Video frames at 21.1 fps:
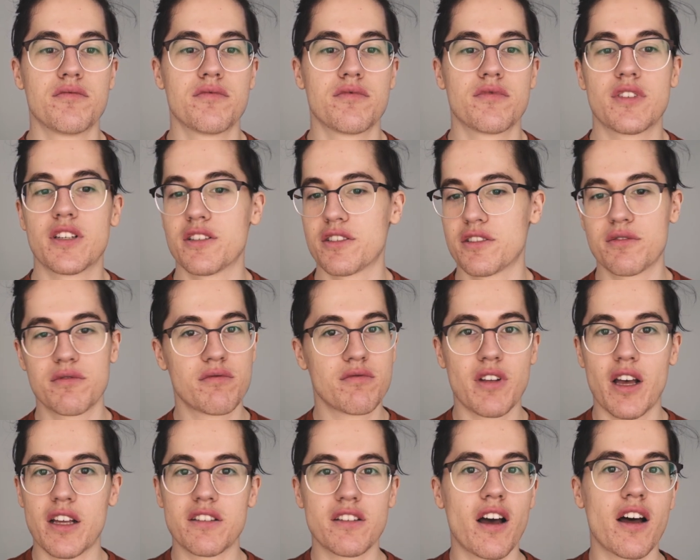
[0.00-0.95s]
there's
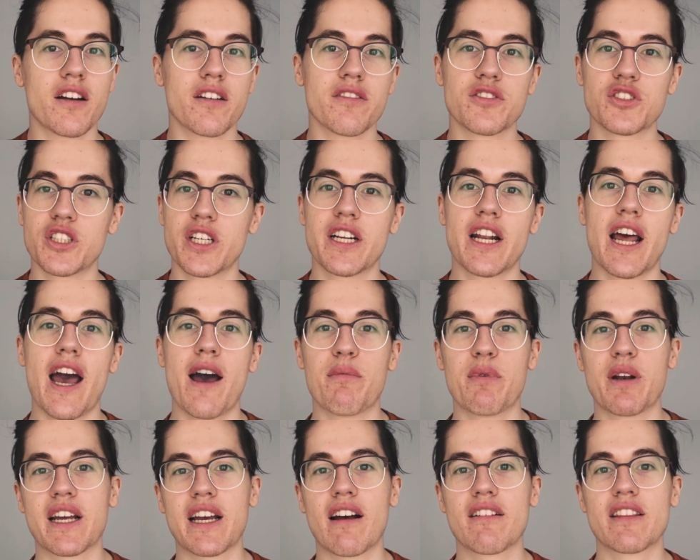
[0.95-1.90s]
a ton of shit
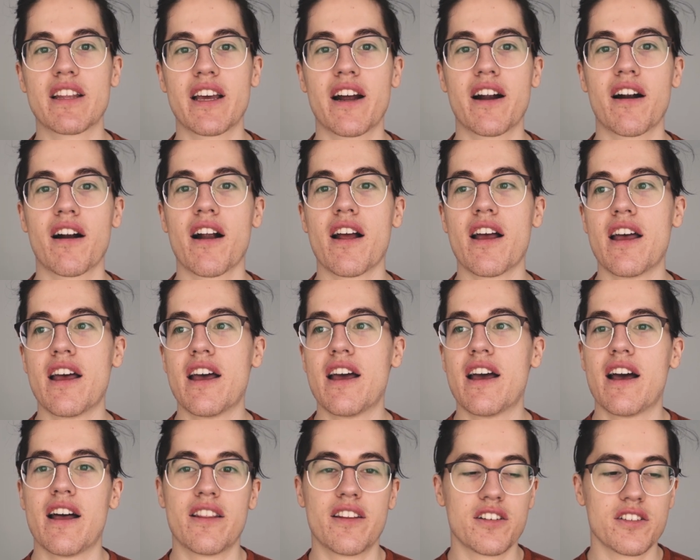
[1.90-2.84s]
happening out there.
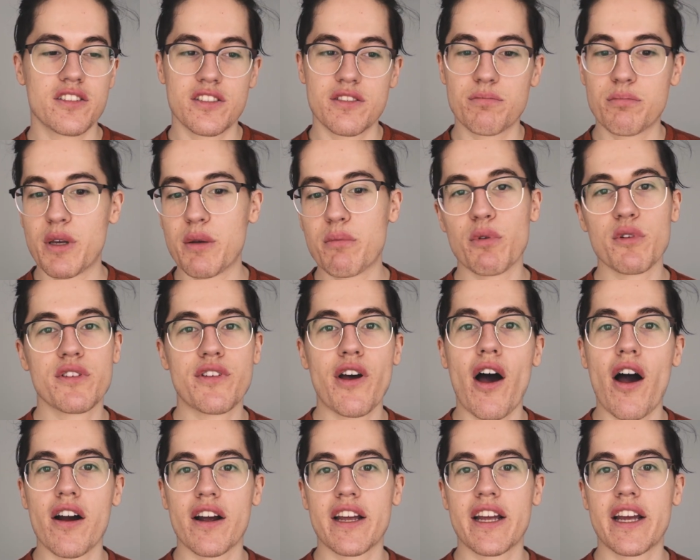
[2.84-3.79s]
There's people
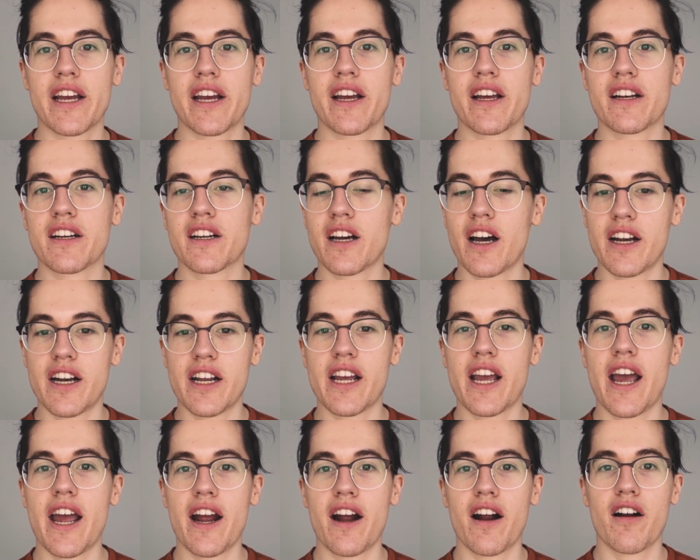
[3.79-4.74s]
talking and cutting
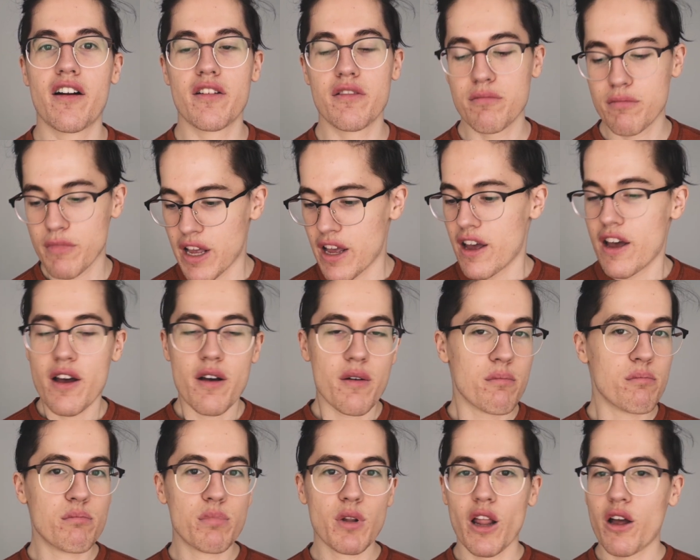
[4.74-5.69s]
hair and
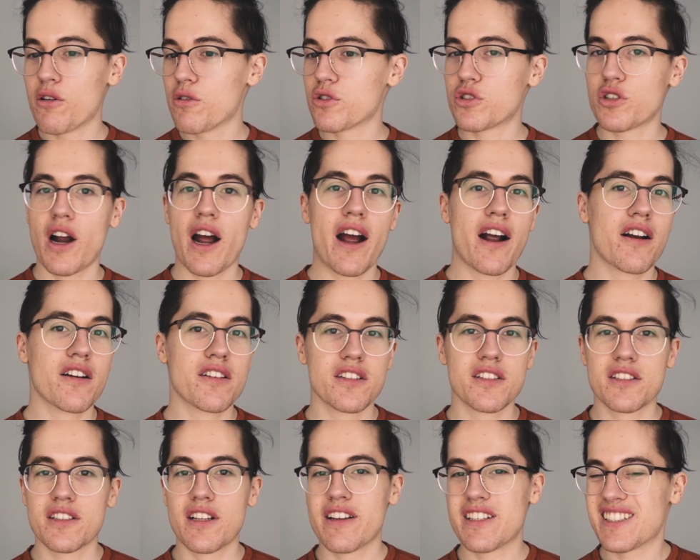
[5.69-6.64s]
blow dryers and
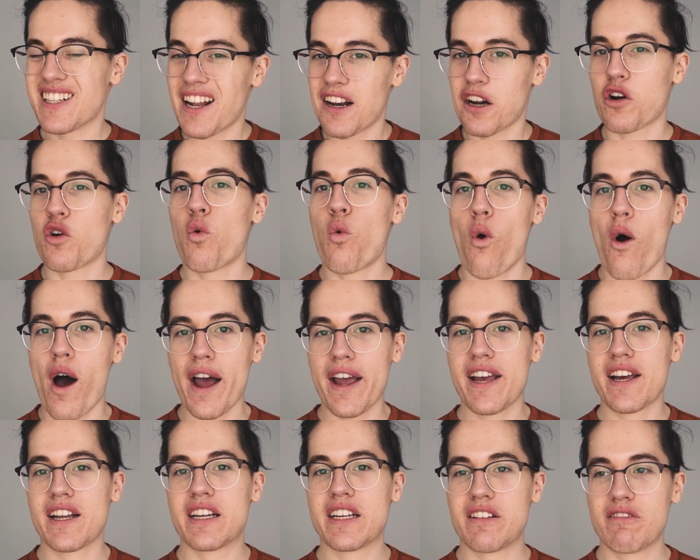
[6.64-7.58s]
stuff. It's not a
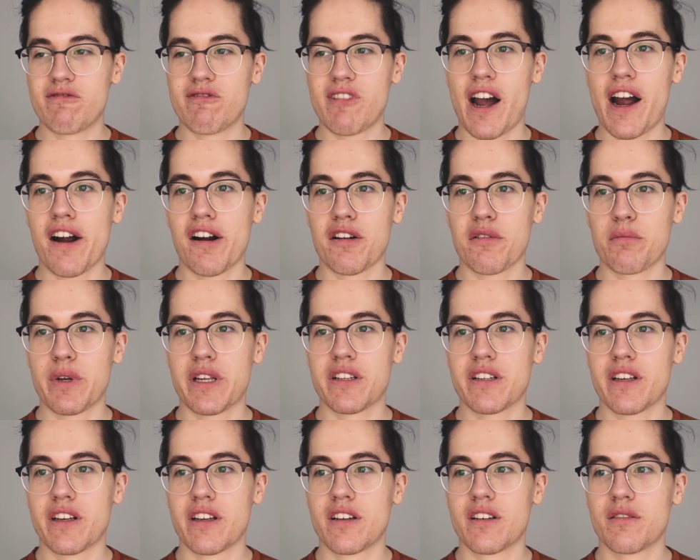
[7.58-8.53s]
quiet
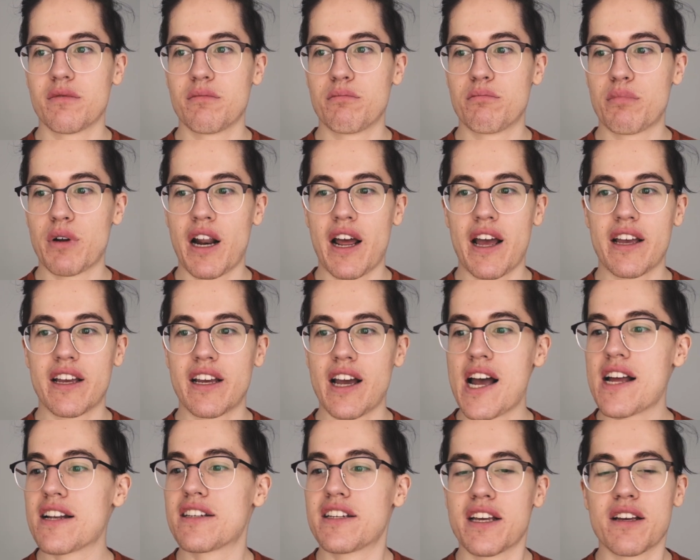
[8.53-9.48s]
environment. But I
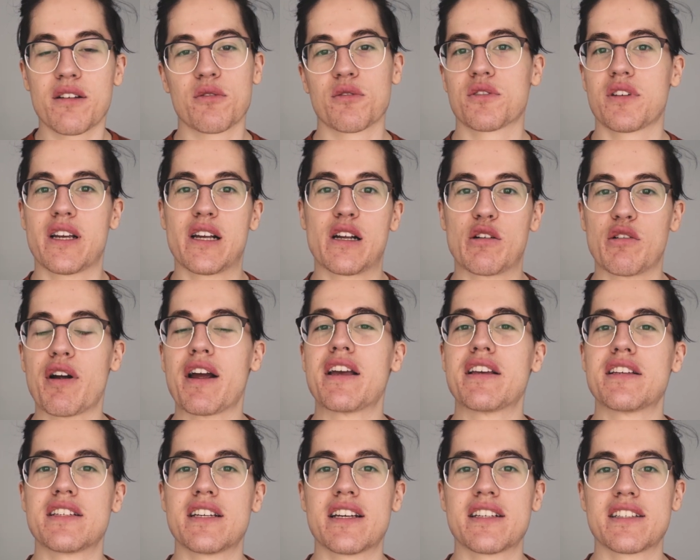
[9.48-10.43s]
got tingles like
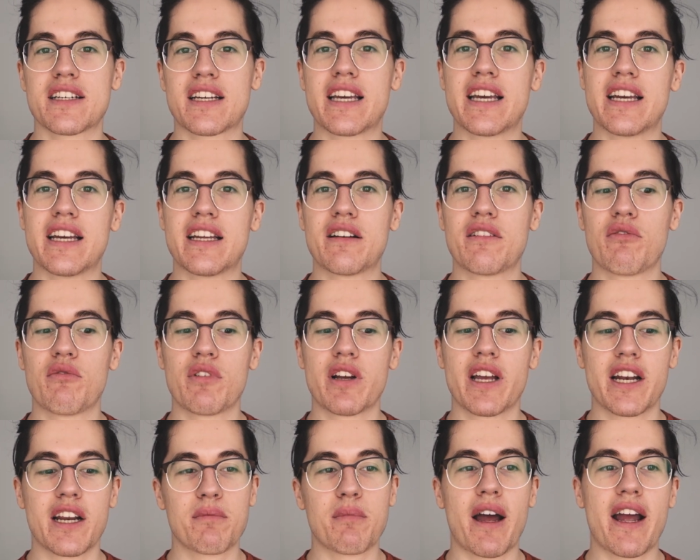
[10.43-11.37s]
crazy as a kid
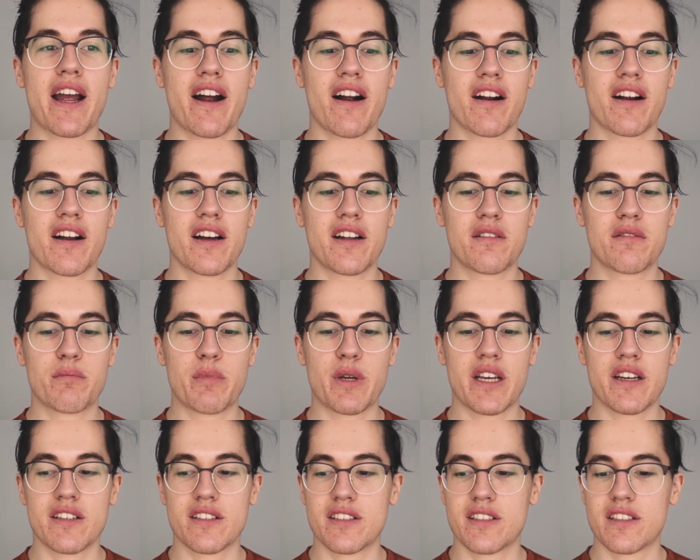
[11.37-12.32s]
getting my hair cut
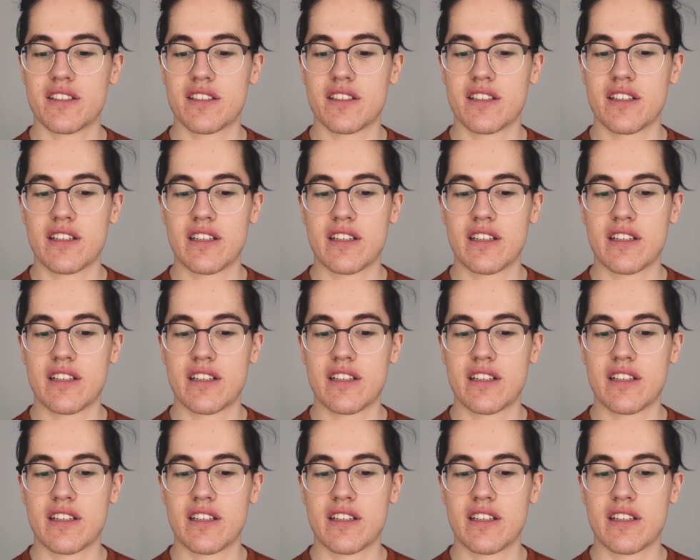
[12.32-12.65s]
because,